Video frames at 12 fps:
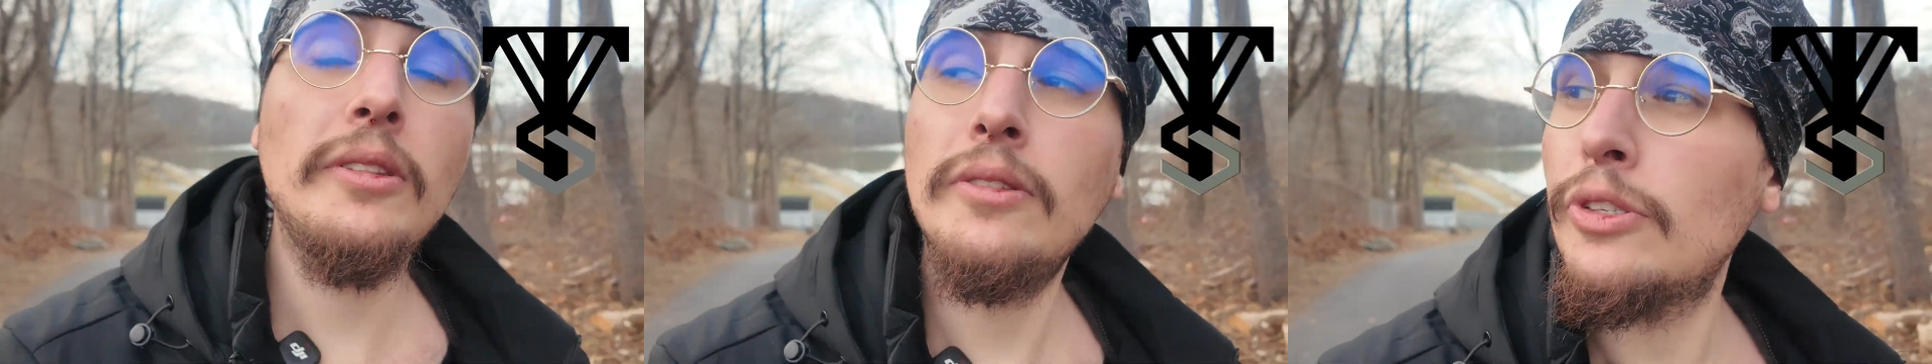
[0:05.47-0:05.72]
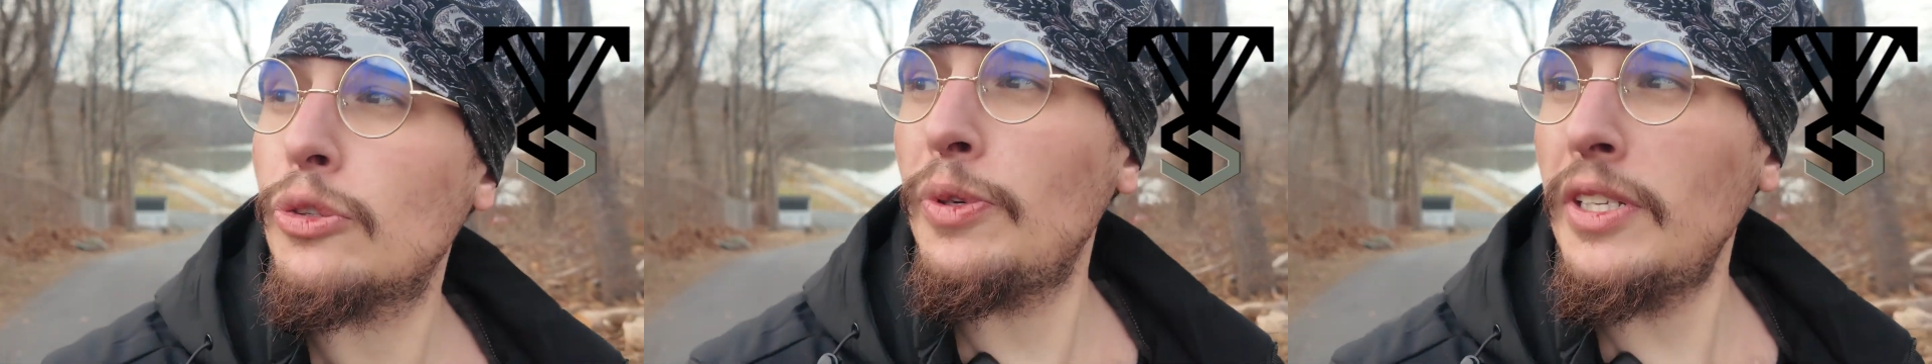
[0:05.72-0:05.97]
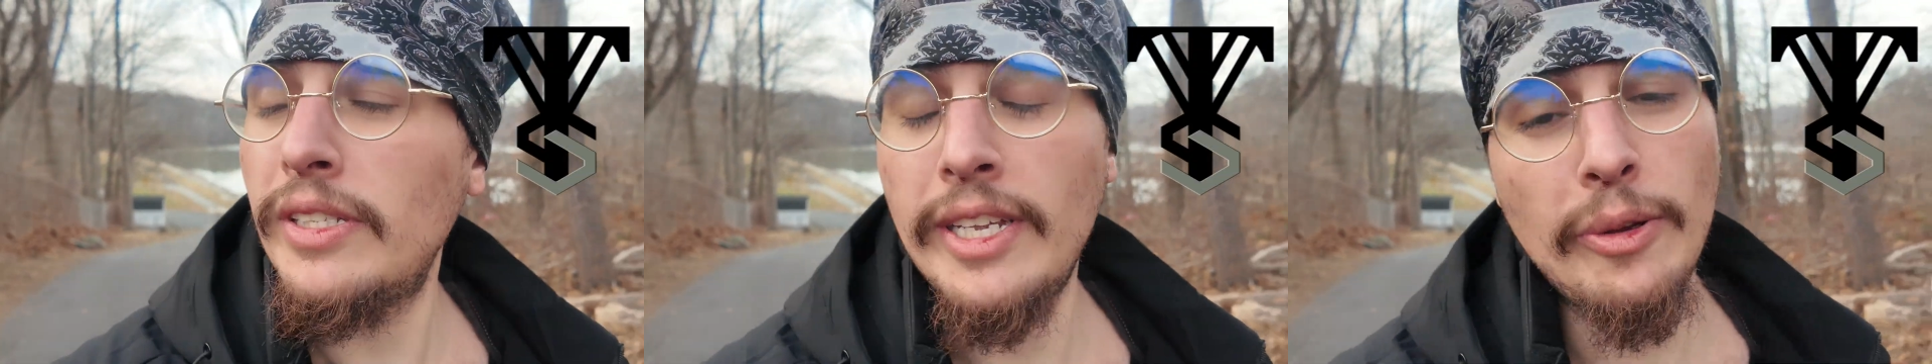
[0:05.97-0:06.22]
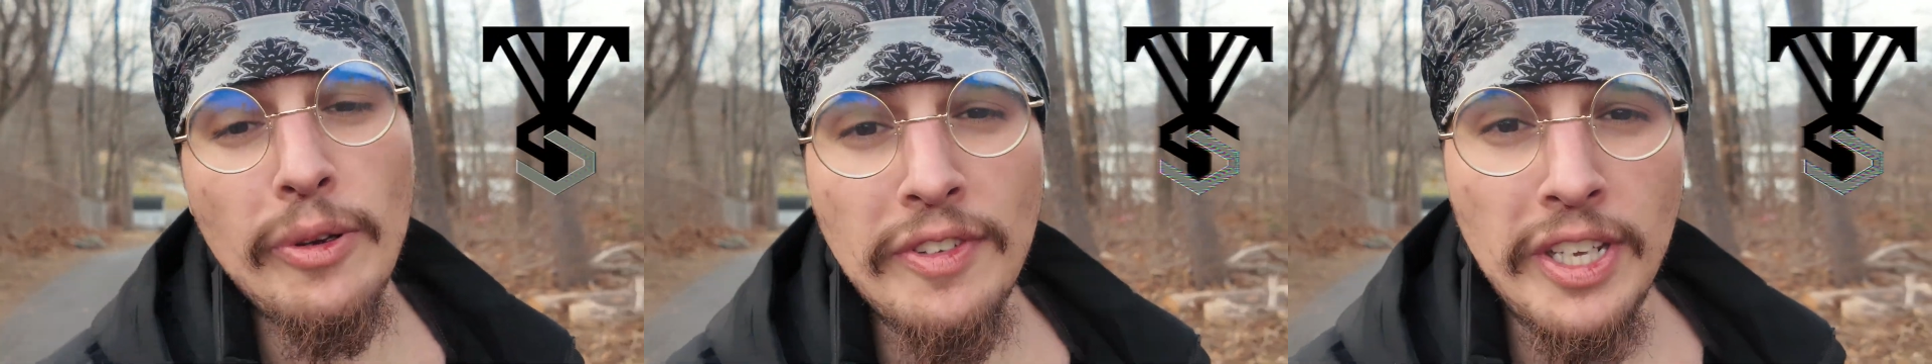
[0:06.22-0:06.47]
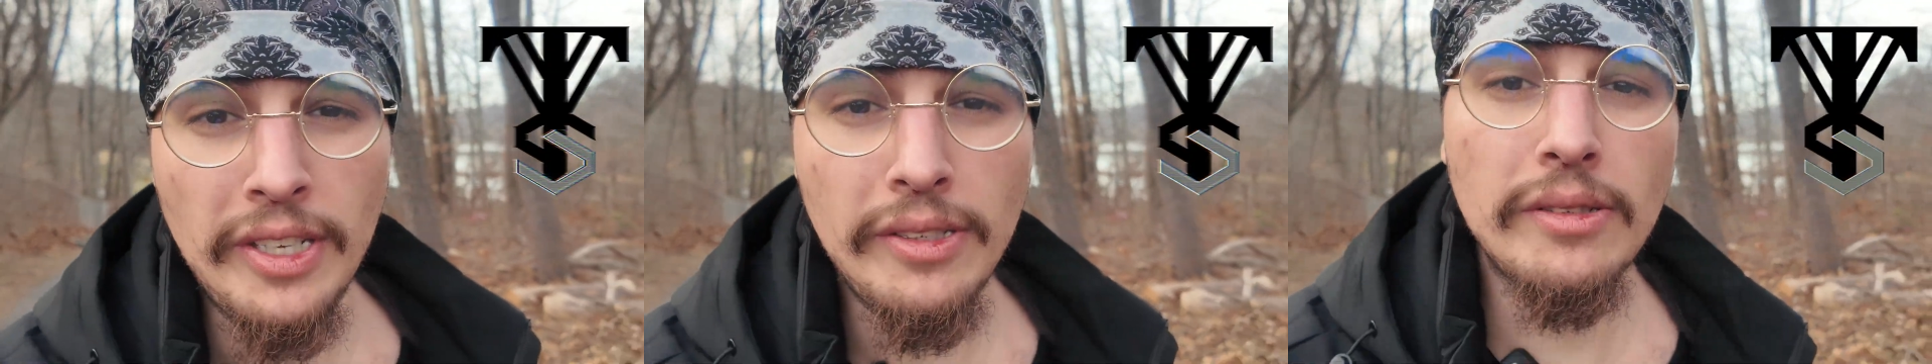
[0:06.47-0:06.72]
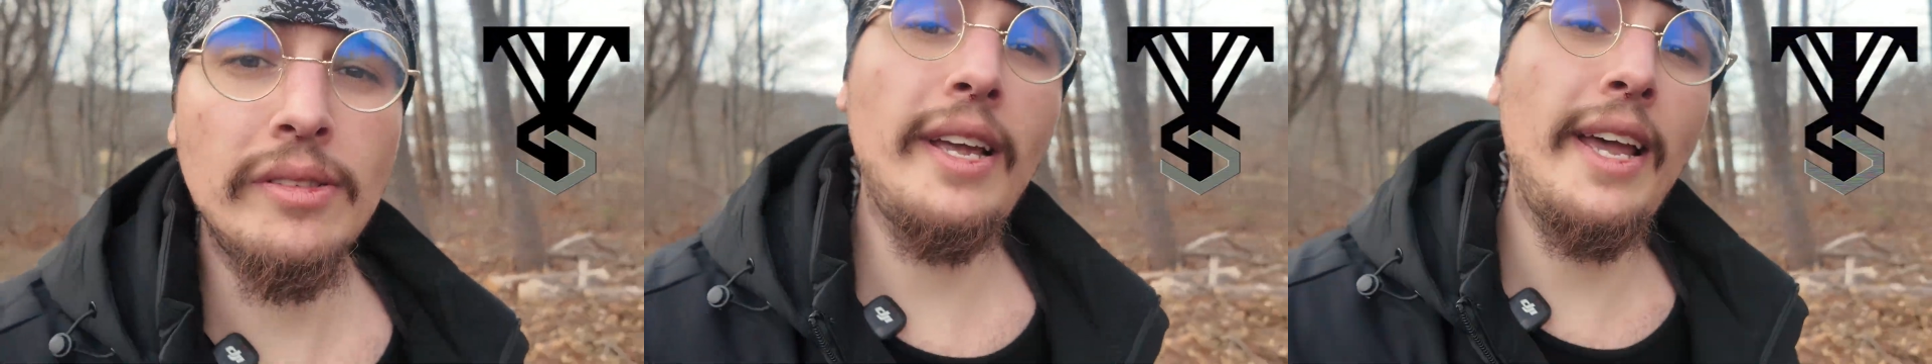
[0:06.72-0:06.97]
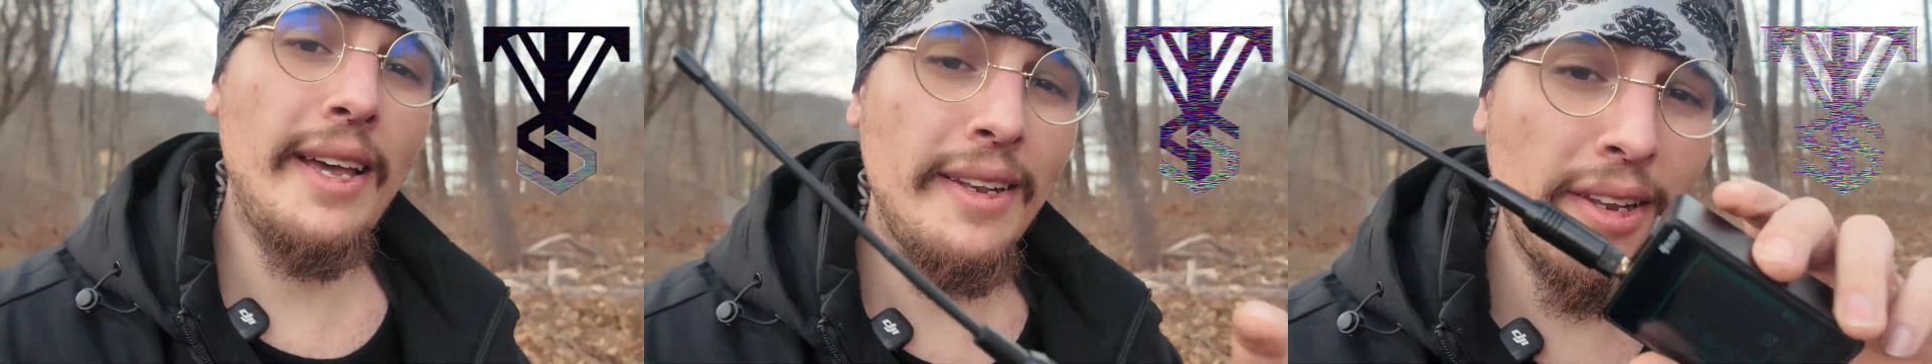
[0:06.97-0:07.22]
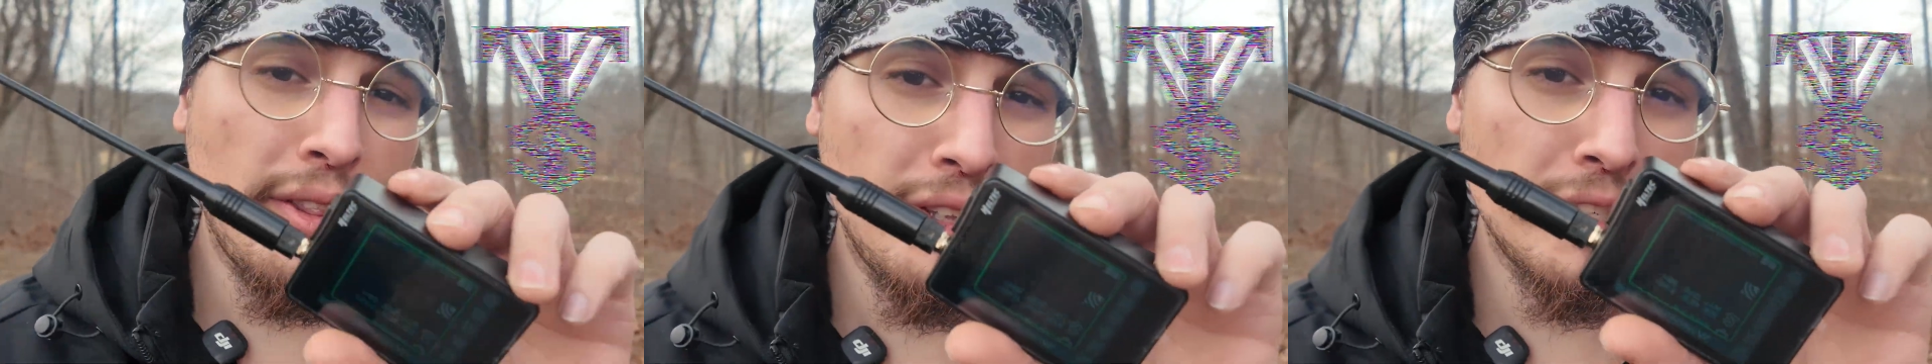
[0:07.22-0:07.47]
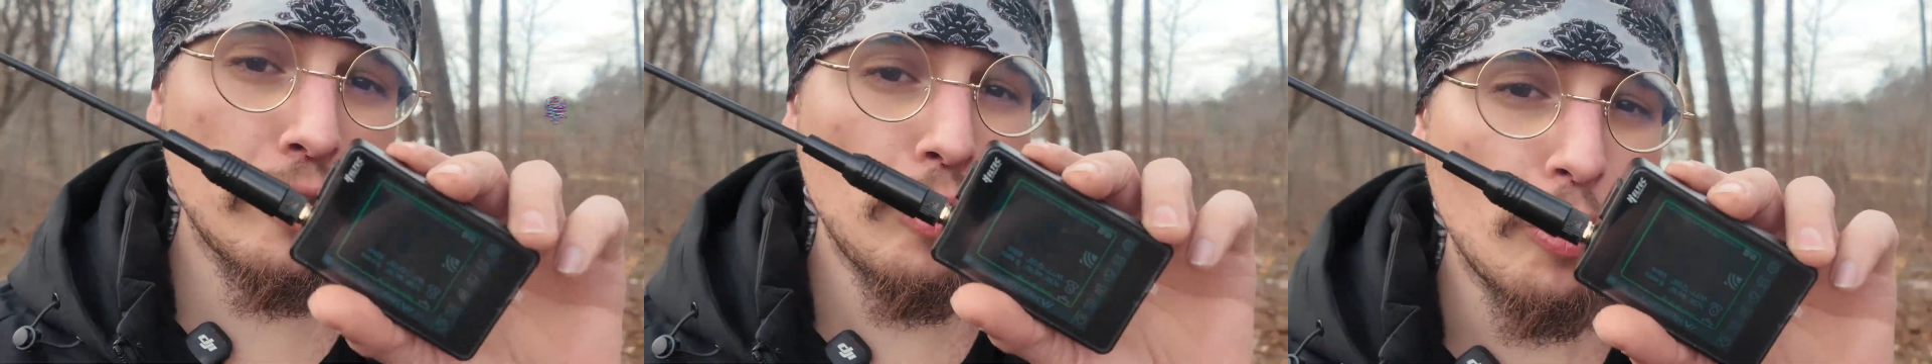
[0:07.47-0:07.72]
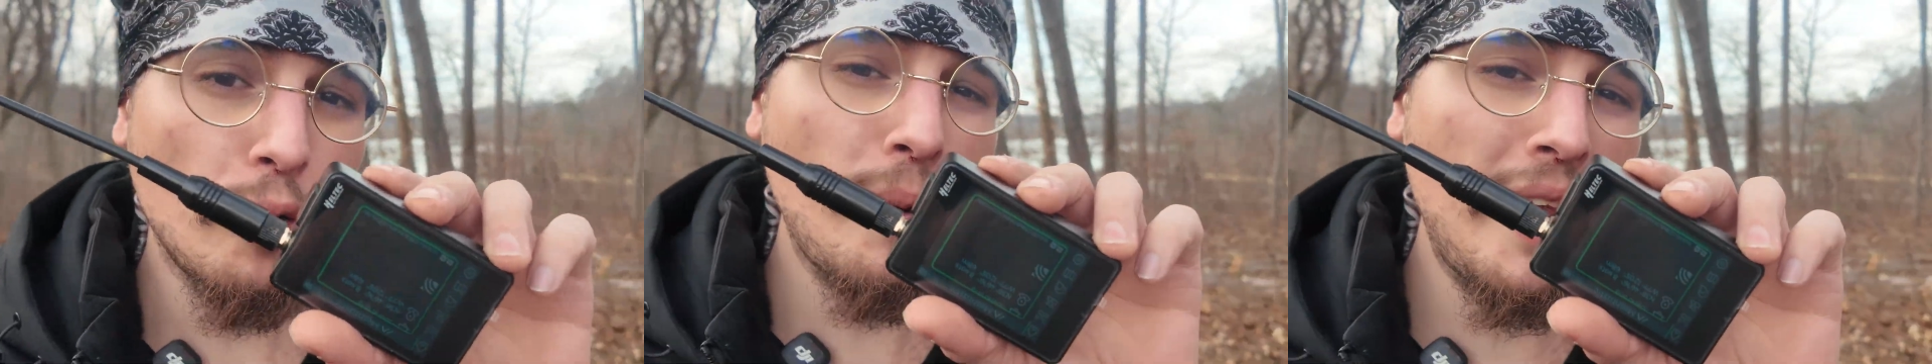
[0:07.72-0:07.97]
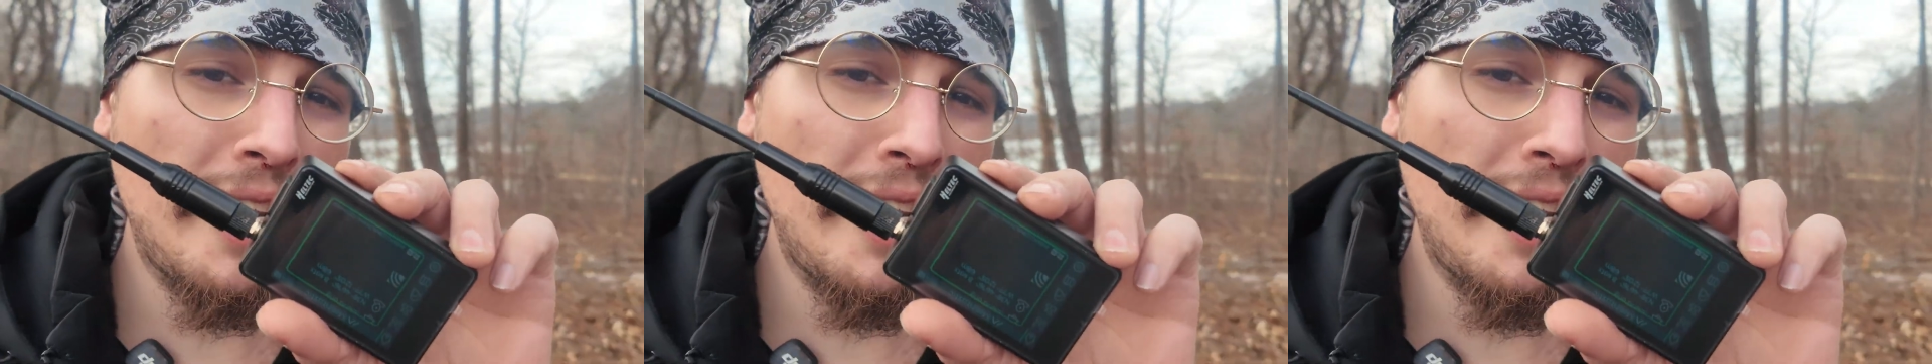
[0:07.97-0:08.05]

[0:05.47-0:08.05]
but the sweet sound of geese and this LoRa